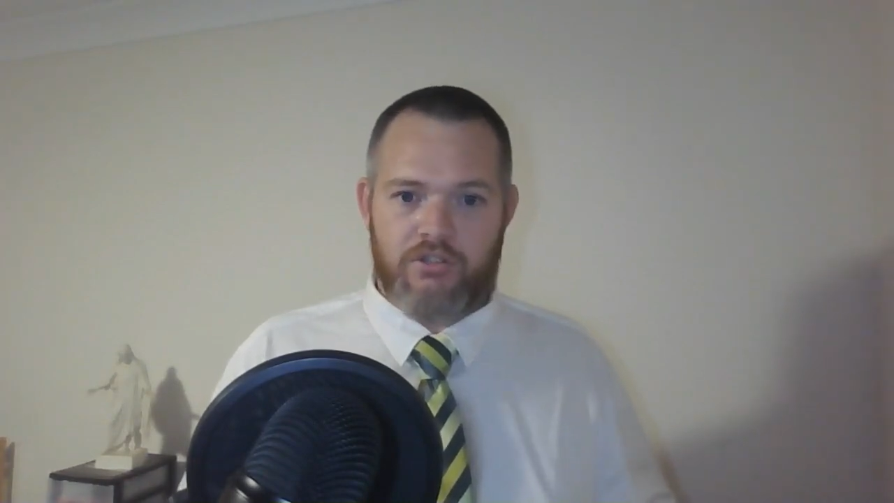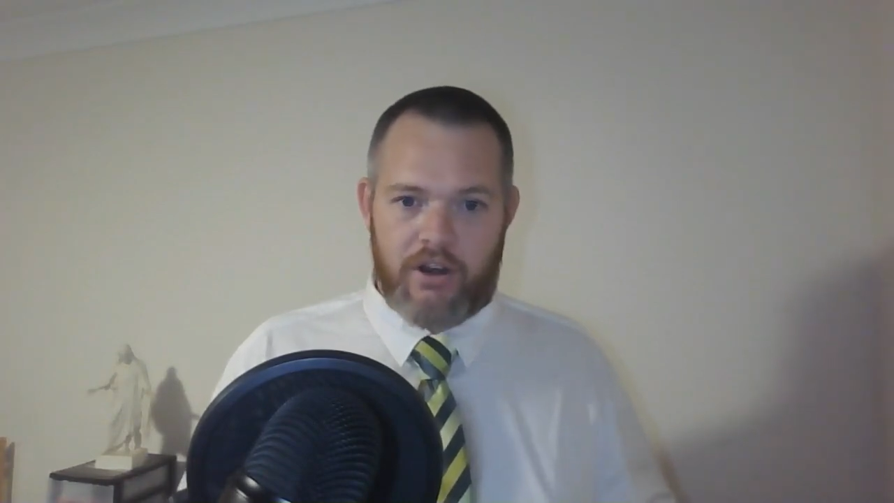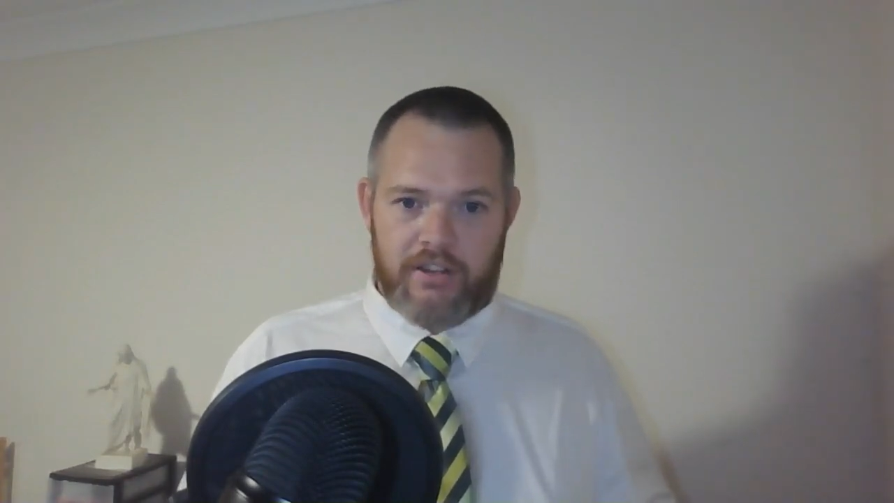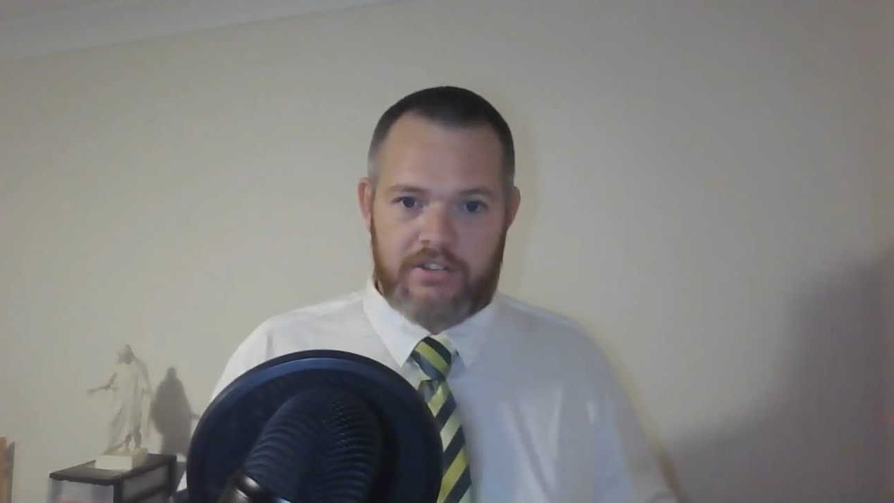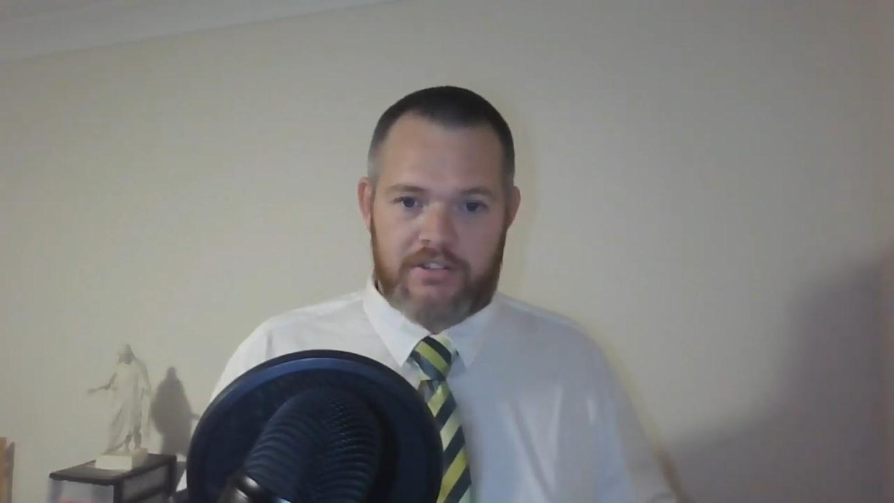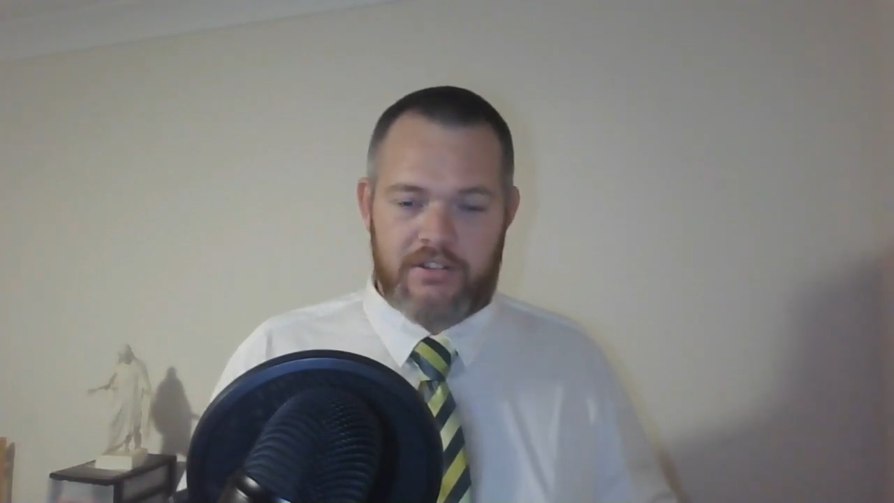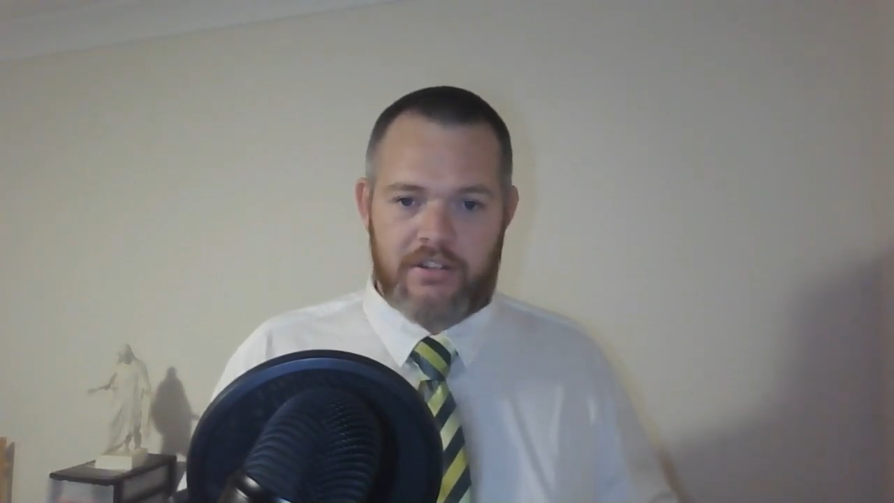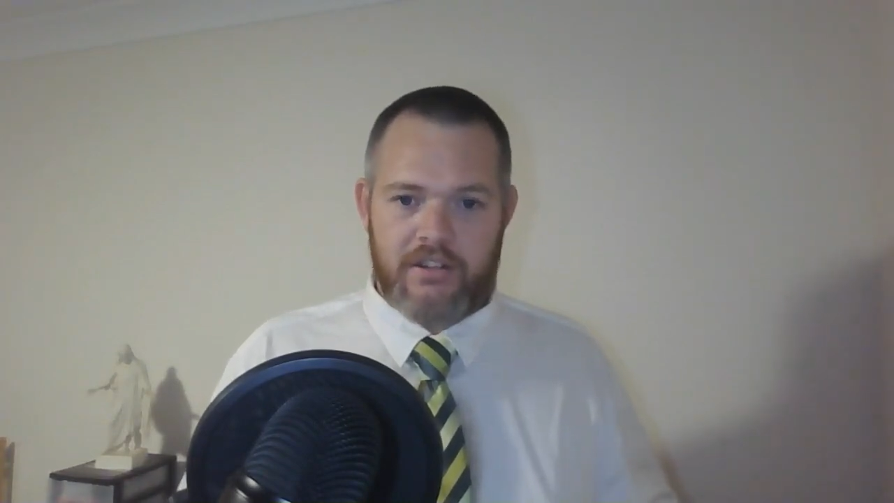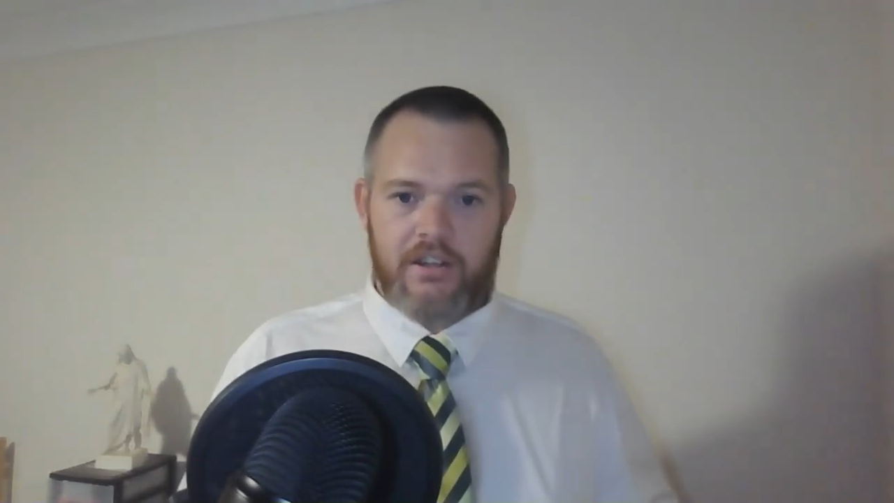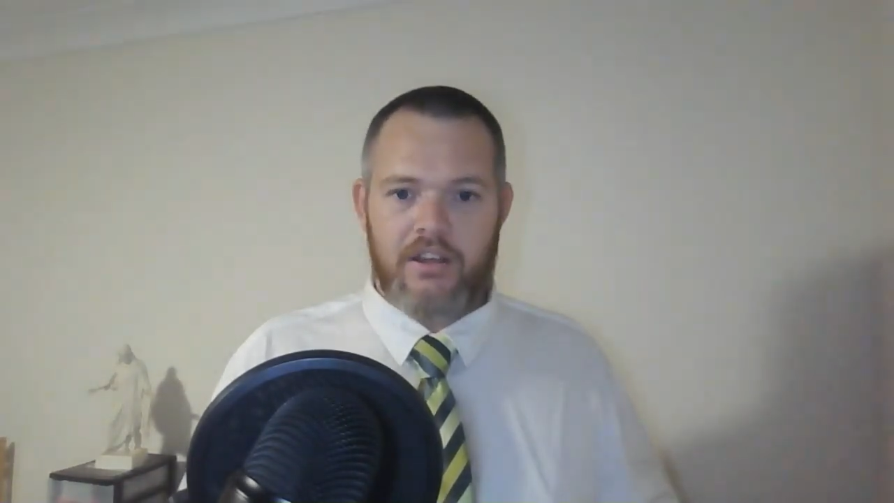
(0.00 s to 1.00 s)
Christ,
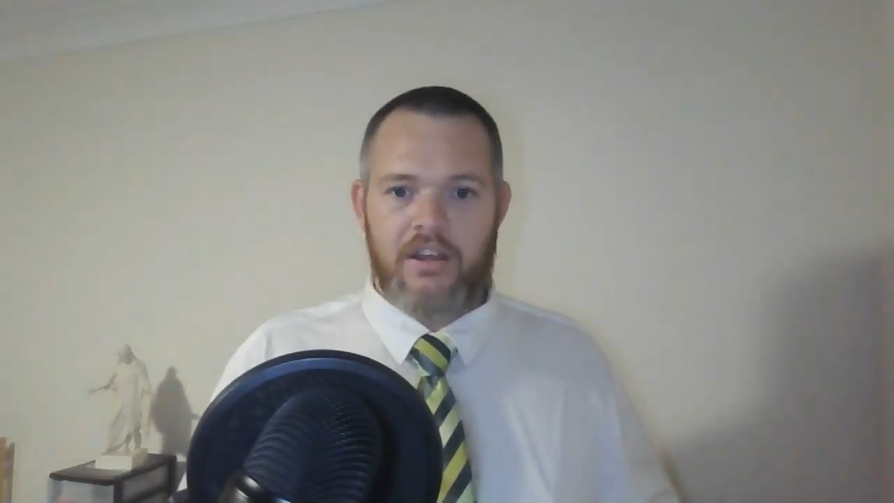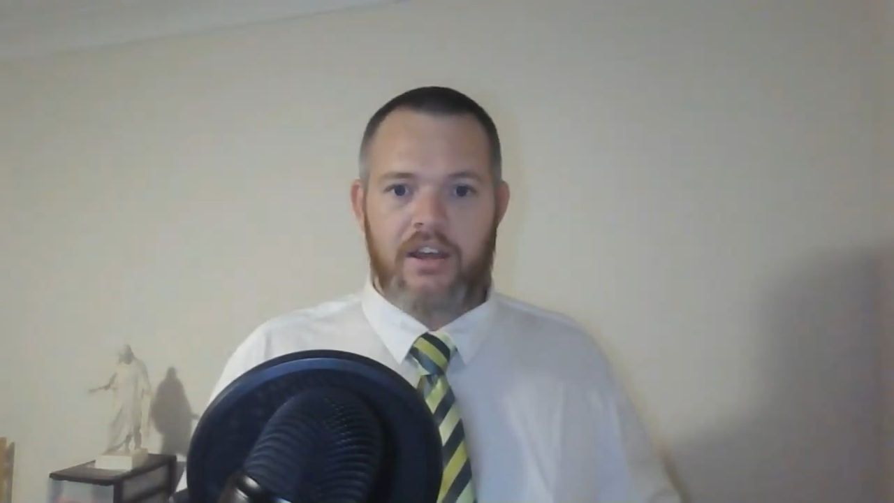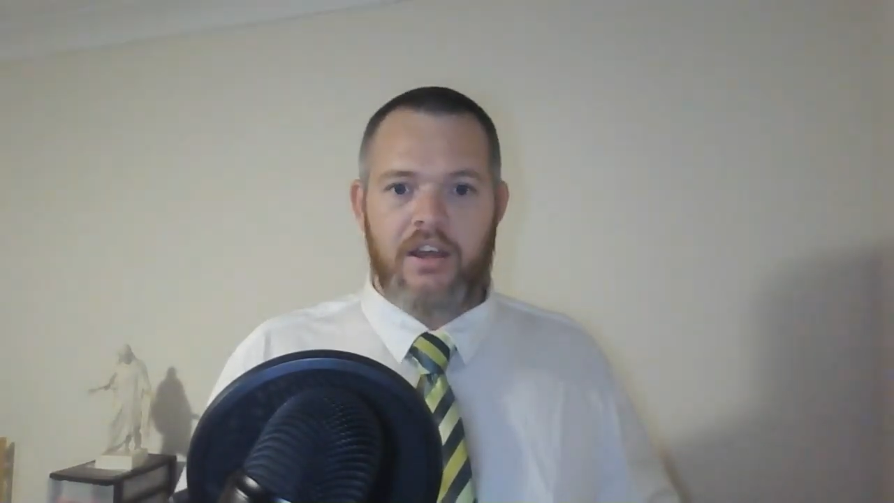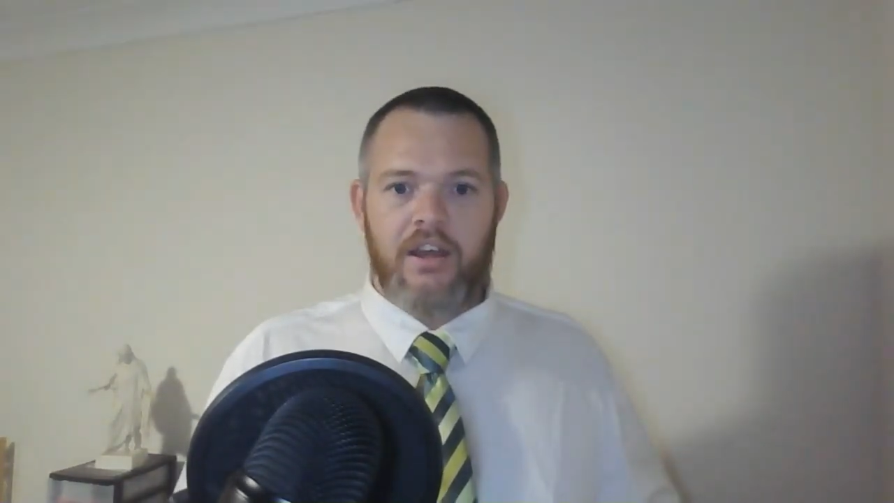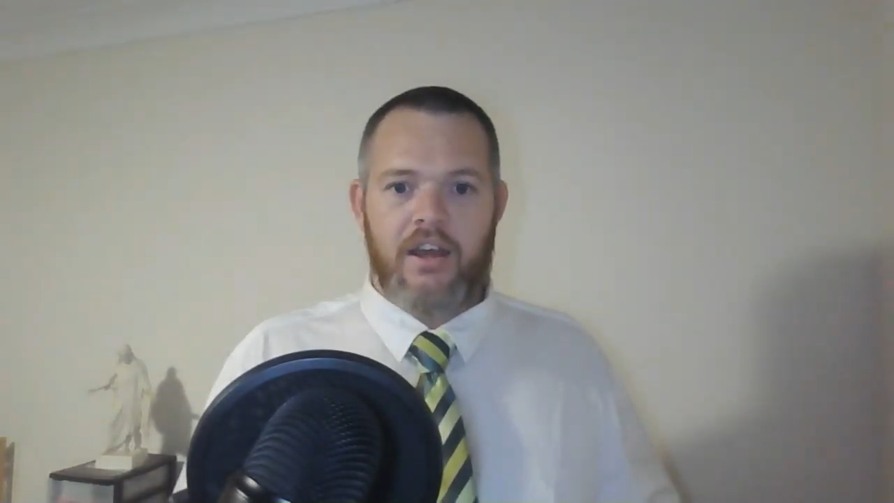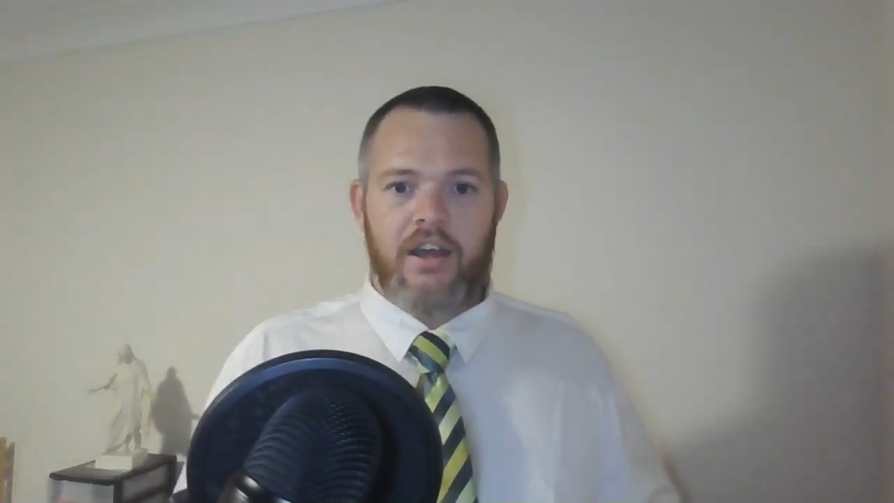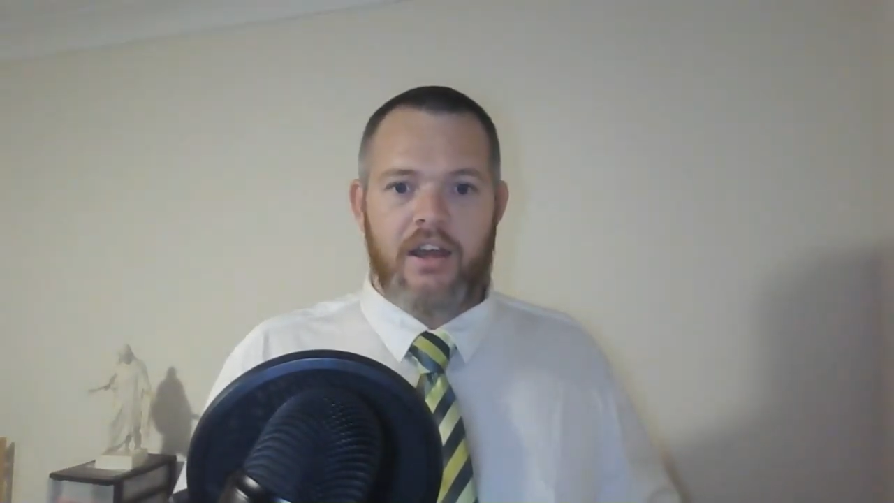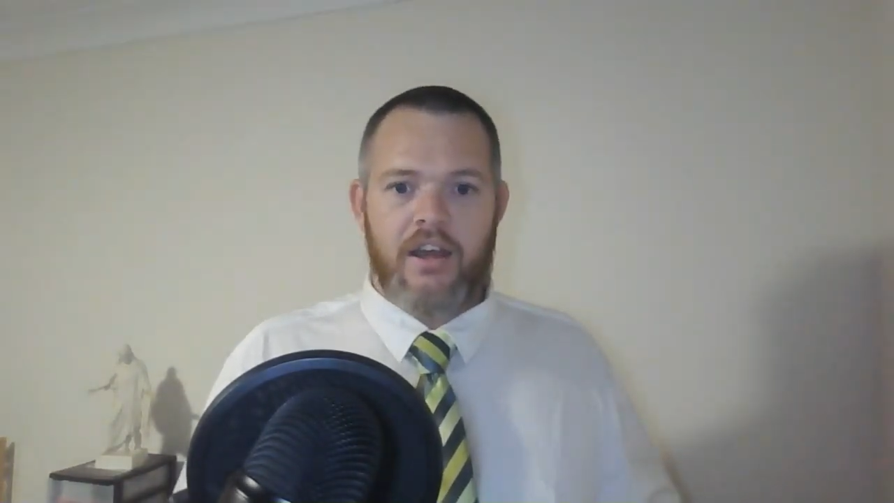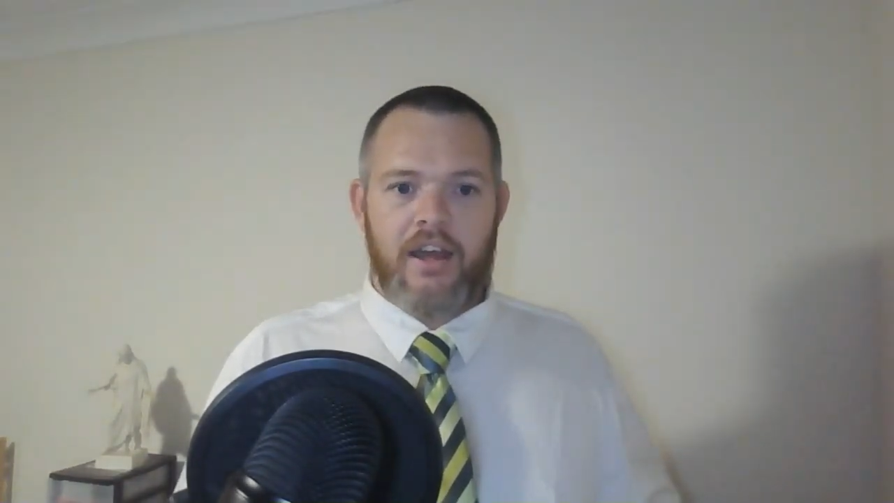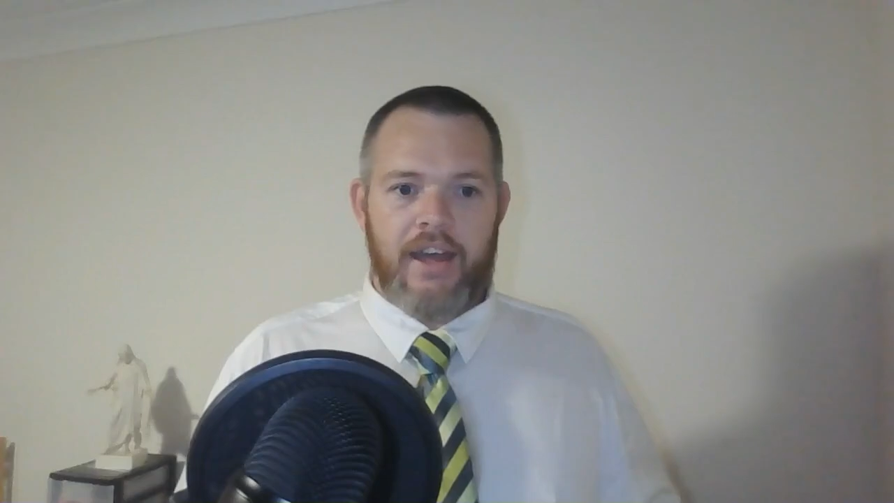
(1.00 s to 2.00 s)

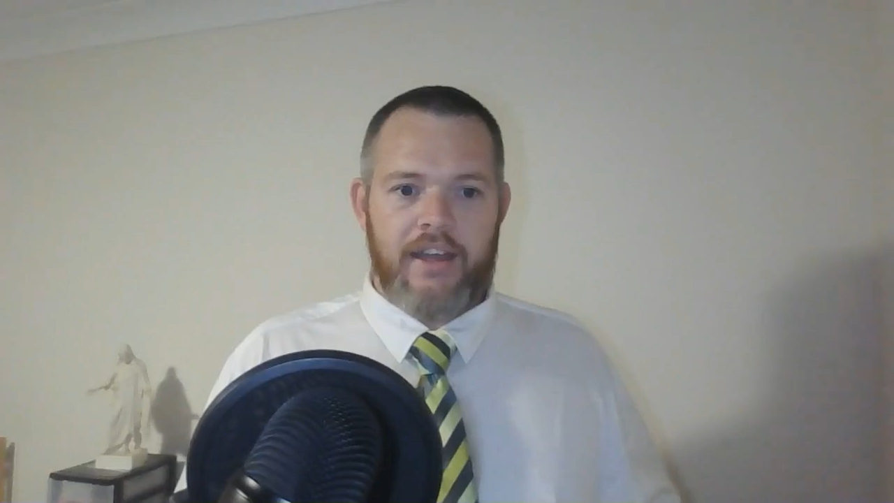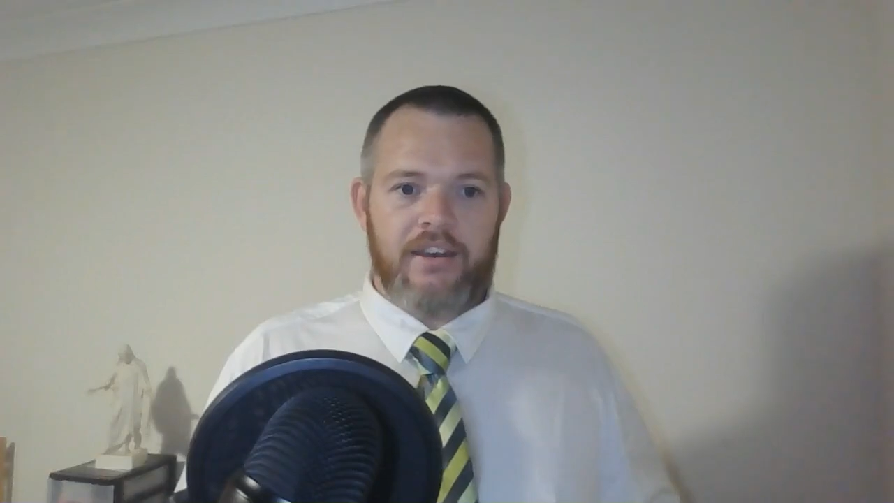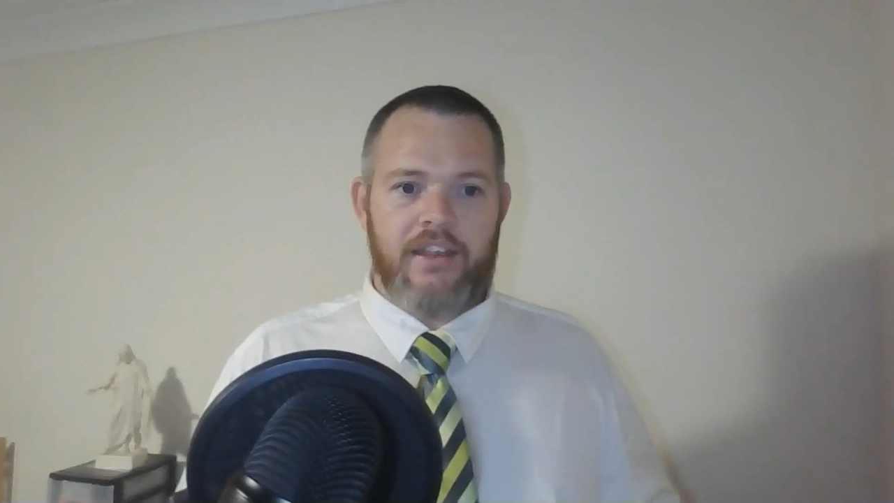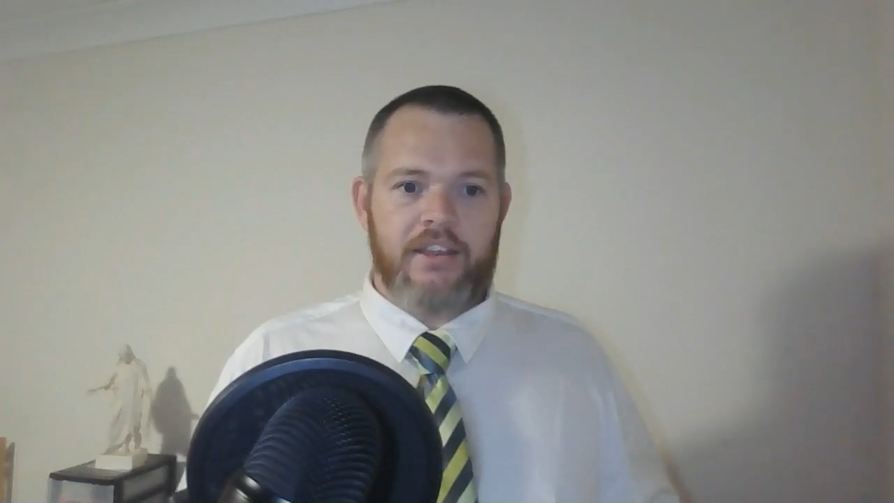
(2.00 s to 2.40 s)
and